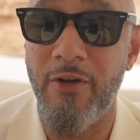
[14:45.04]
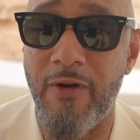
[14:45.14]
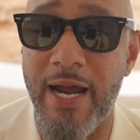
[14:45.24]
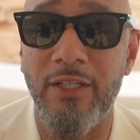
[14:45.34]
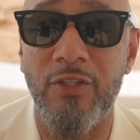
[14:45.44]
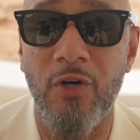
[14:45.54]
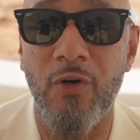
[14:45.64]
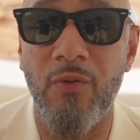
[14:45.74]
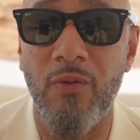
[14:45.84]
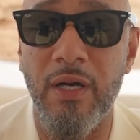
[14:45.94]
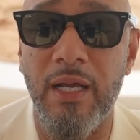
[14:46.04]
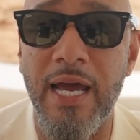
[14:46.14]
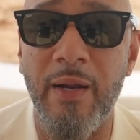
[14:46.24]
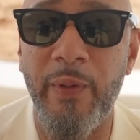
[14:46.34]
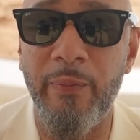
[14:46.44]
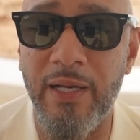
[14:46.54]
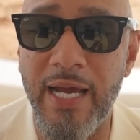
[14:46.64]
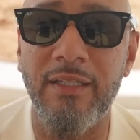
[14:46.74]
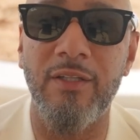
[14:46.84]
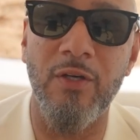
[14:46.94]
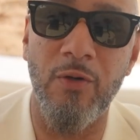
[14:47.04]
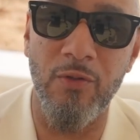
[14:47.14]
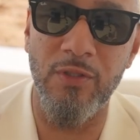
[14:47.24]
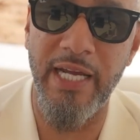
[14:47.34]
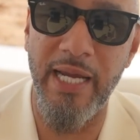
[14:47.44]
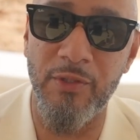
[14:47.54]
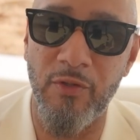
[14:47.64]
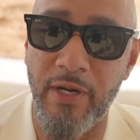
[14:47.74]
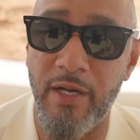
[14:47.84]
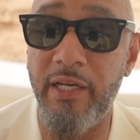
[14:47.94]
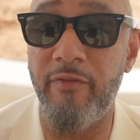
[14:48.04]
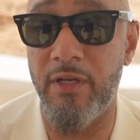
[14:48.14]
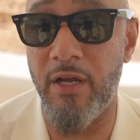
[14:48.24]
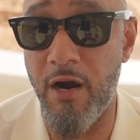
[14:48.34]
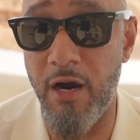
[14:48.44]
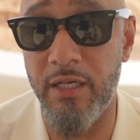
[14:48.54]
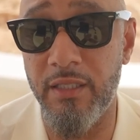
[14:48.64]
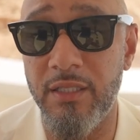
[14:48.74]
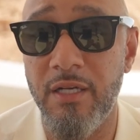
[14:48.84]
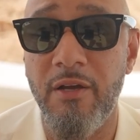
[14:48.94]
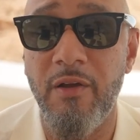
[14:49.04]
right? So a lot of people like to throw those names around, even the artists,